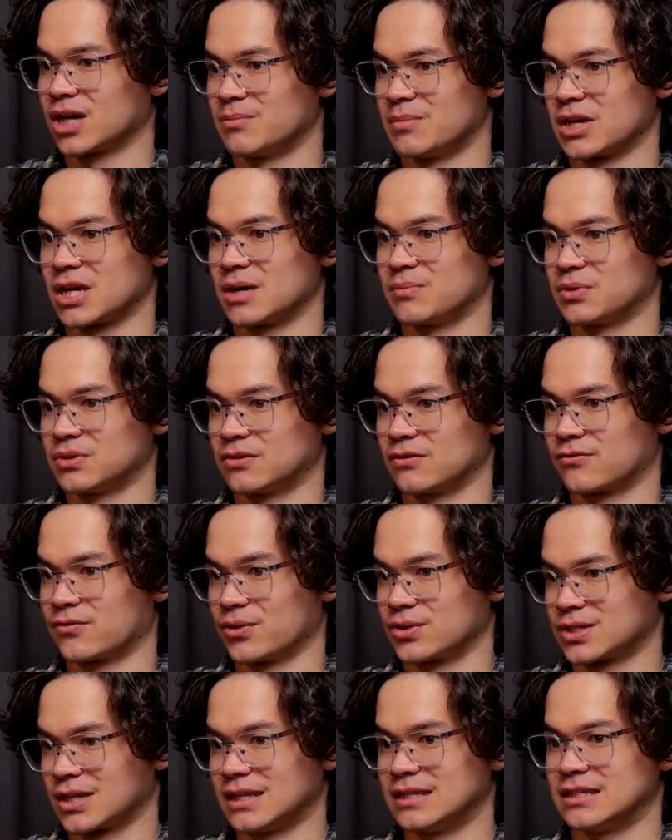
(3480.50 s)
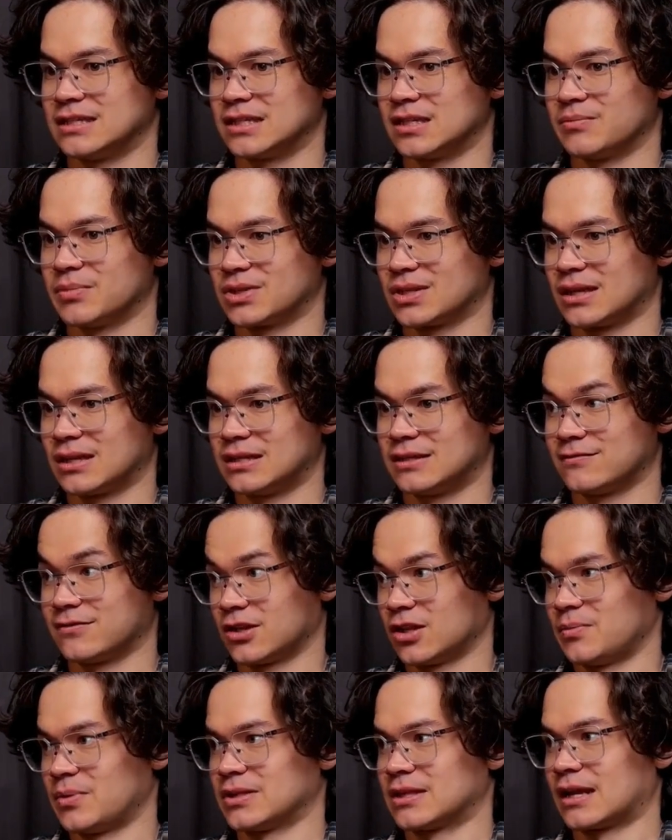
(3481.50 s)
coming up with your first idea, but then
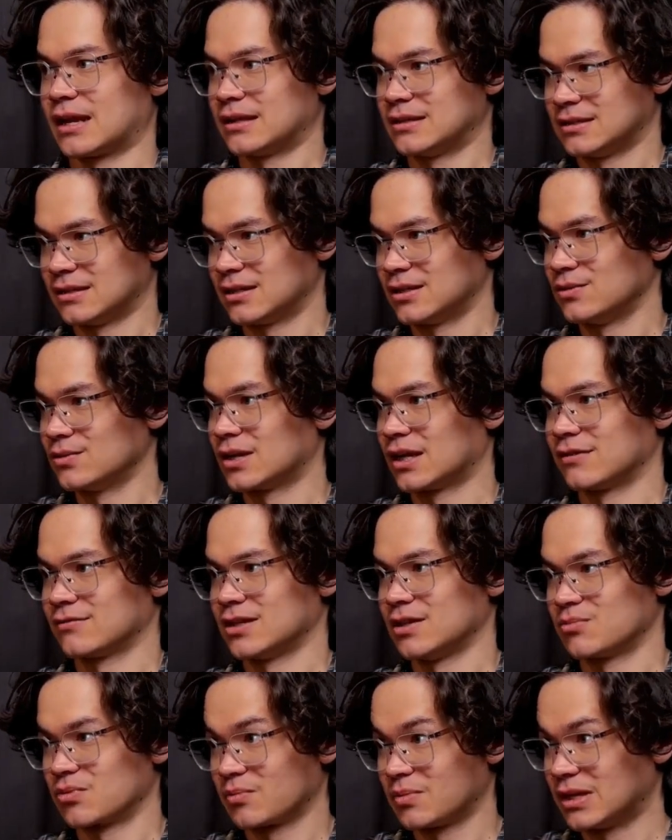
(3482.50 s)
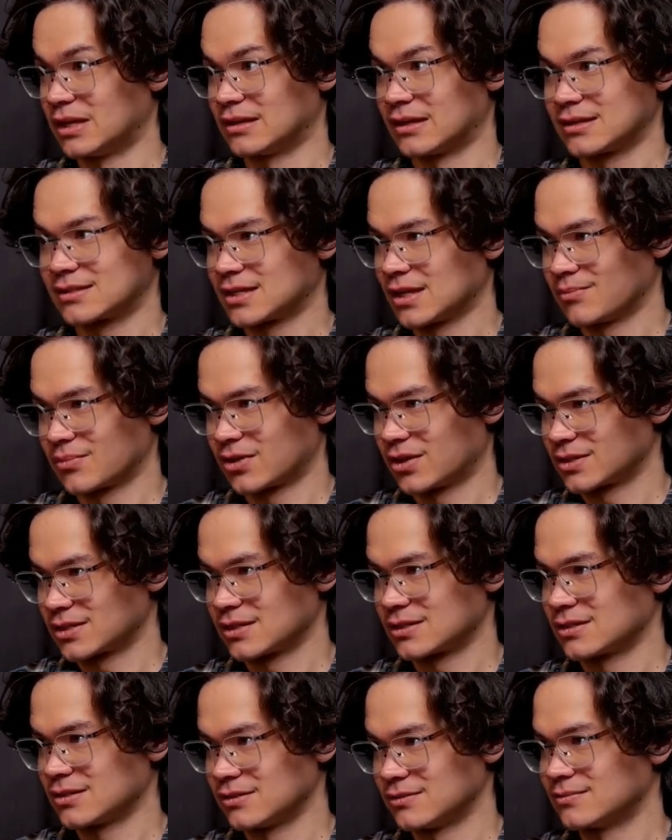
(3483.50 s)
developing that idea, you kind of keep repeating that same
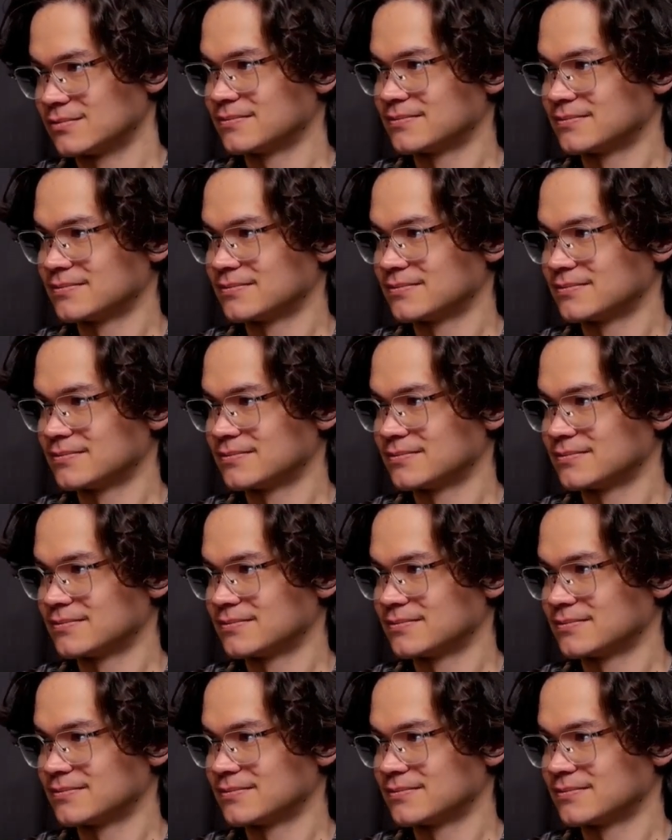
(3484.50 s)
process too.